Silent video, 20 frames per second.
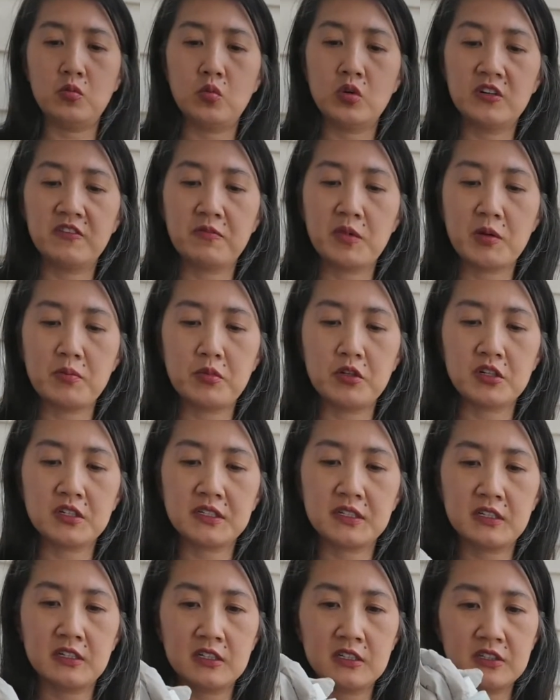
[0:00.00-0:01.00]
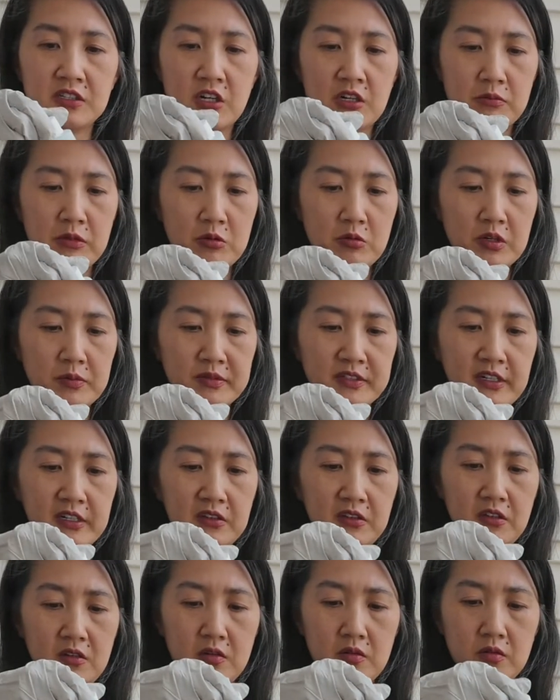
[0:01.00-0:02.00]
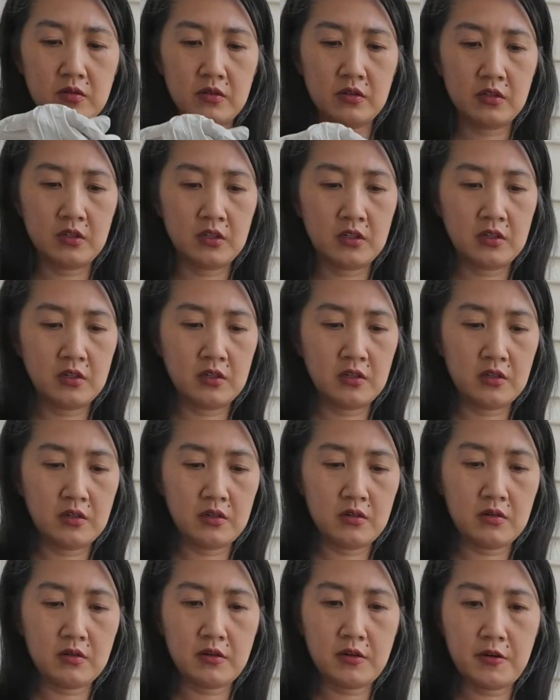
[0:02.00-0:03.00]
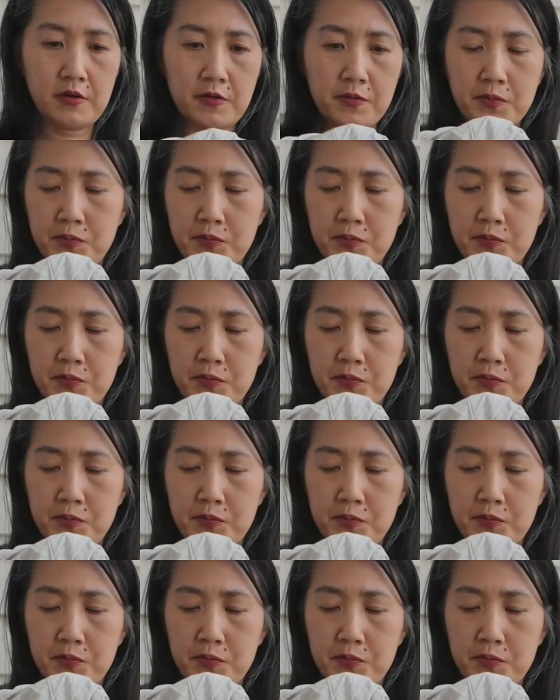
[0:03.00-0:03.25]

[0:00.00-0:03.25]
one of my books. It is on my website, though. Okay.